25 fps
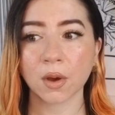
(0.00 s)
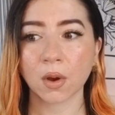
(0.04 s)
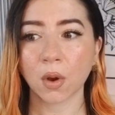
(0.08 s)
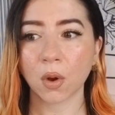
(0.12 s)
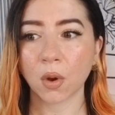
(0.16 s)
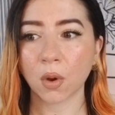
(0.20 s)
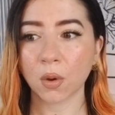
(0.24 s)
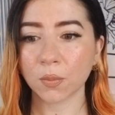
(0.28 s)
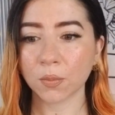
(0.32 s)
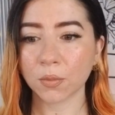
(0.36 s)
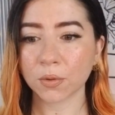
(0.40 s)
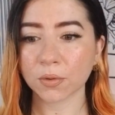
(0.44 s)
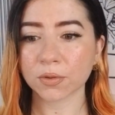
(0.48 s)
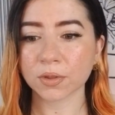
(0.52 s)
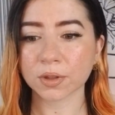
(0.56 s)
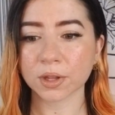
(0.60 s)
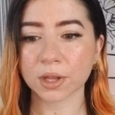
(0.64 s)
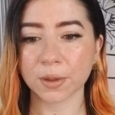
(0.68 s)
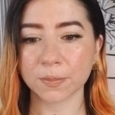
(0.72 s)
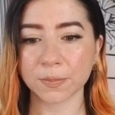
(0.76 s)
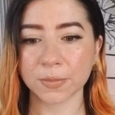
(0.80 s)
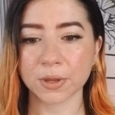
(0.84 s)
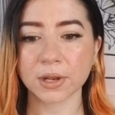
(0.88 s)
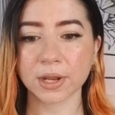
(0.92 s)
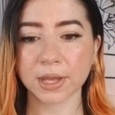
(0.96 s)
almost
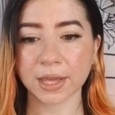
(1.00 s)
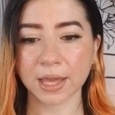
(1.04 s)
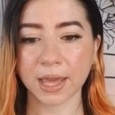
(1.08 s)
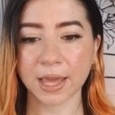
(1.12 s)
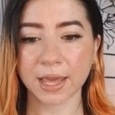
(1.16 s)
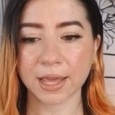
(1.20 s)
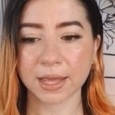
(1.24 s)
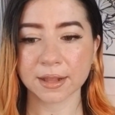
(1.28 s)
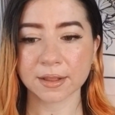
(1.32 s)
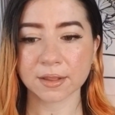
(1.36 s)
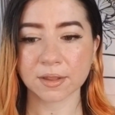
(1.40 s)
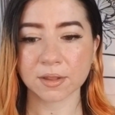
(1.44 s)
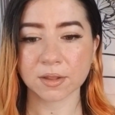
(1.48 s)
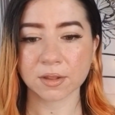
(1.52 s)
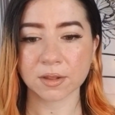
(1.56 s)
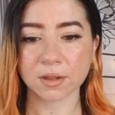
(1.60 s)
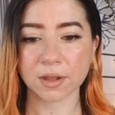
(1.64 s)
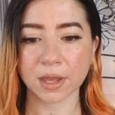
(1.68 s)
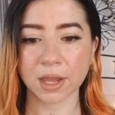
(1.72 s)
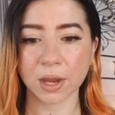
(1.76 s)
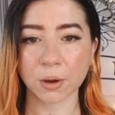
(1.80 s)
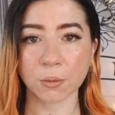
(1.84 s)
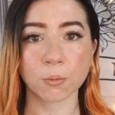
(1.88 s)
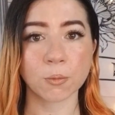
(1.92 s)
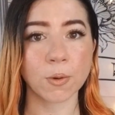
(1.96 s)
communicates
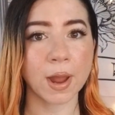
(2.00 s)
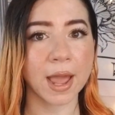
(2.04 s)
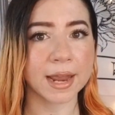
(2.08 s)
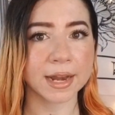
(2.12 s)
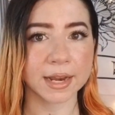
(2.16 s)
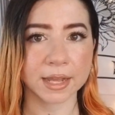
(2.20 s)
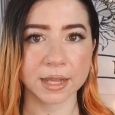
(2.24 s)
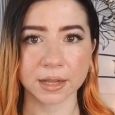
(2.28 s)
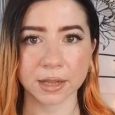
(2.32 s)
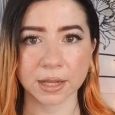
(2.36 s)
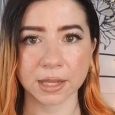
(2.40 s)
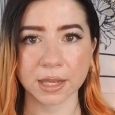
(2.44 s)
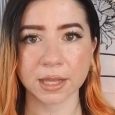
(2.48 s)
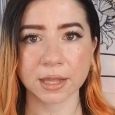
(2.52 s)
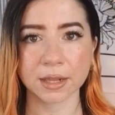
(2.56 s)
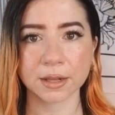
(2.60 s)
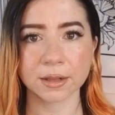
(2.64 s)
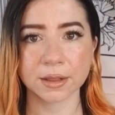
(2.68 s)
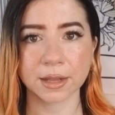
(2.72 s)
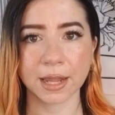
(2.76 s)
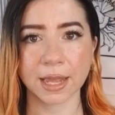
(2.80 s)
erratically.